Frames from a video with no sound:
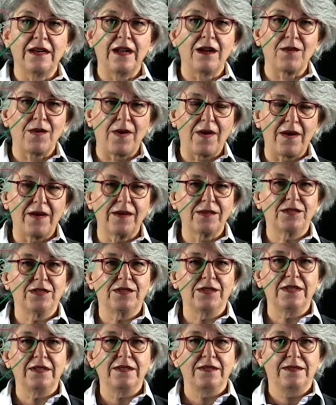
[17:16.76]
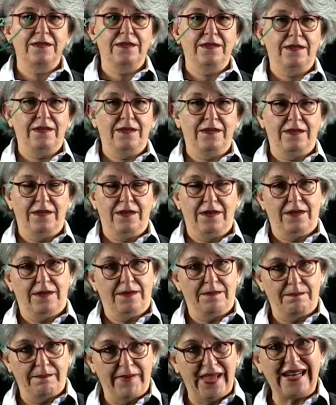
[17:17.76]
our arteries in
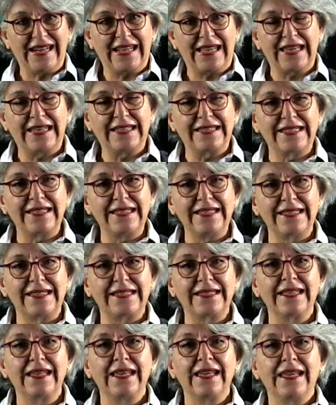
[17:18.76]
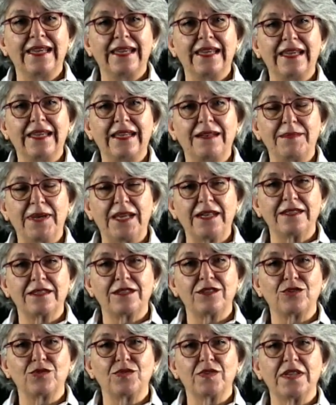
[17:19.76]
many cases, in many
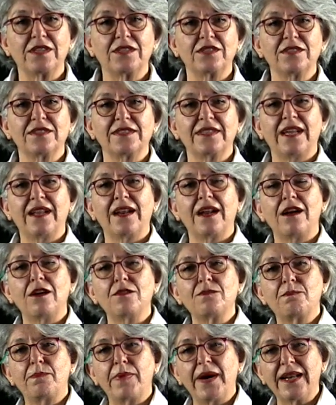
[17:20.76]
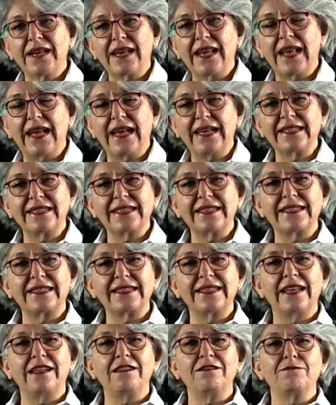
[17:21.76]
situations, that our body has a
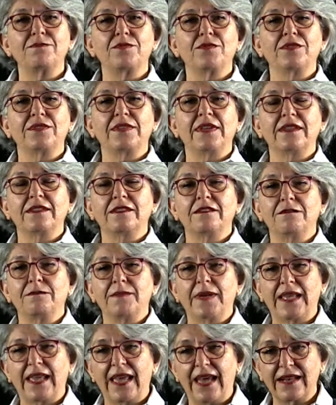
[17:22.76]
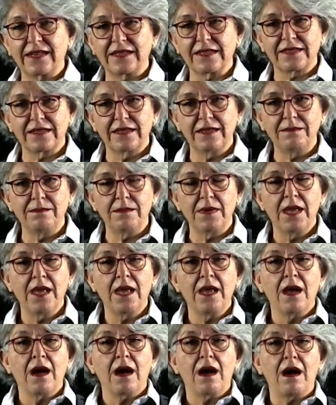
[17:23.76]
self-protective mechanism
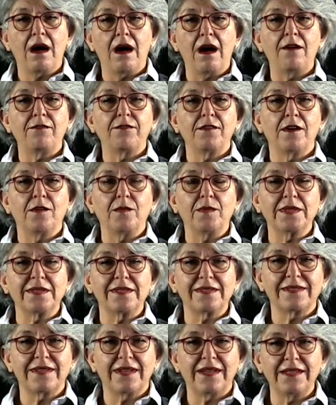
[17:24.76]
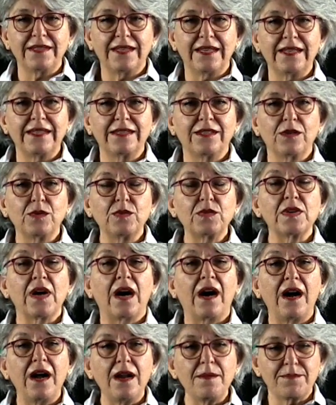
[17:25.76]
of withstanding those
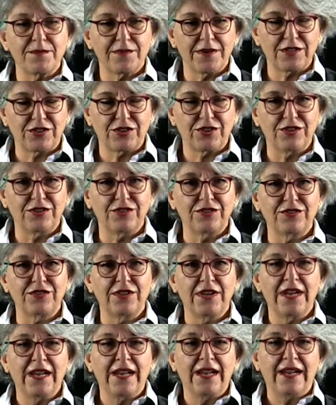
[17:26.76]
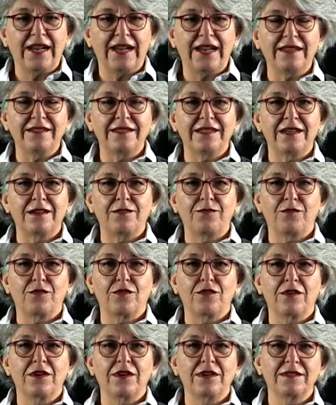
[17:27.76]
high pressures, and
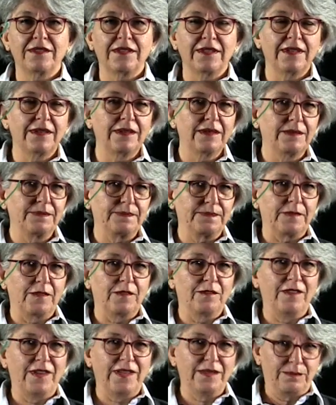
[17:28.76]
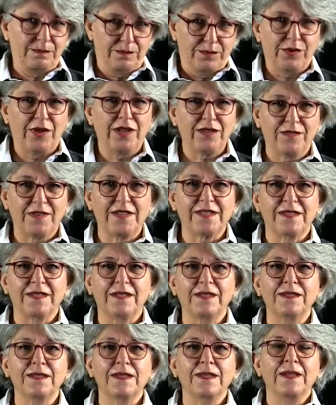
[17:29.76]
therefore the blood
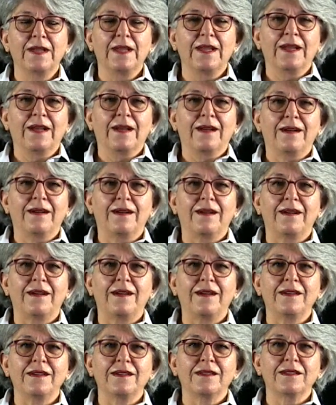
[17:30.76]
vessels are